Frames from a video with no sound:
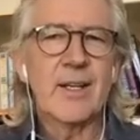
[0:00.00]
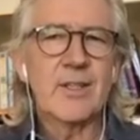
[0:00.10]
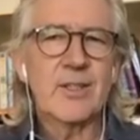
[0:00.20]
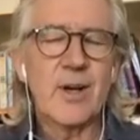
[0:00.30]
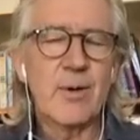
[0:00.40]

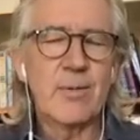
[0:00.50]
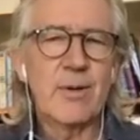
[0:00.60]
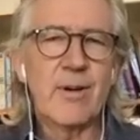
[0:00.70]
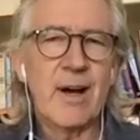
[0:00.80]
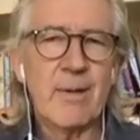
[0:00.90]
So,
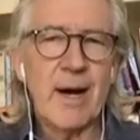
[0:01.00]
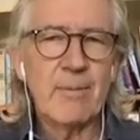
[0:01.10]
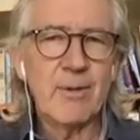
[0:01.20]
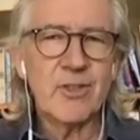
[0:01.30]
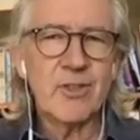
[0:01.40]
you know,
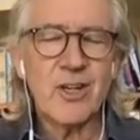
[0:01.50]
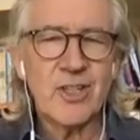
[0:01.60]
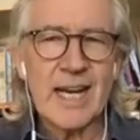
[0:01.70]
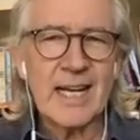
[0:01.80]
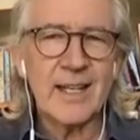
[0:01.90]
I'm not
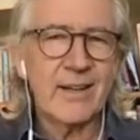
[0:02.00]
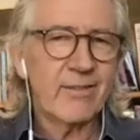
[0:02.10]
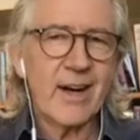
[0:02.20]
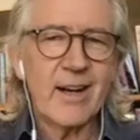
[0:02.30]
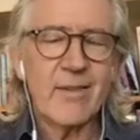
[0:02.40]
charging anything
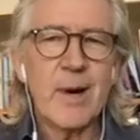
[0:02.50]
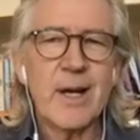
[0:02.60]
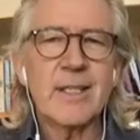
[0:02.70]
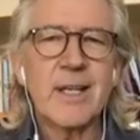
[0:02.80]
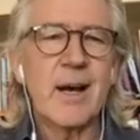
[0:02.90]
for any of
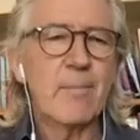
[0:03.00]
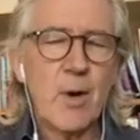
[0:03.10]
my time.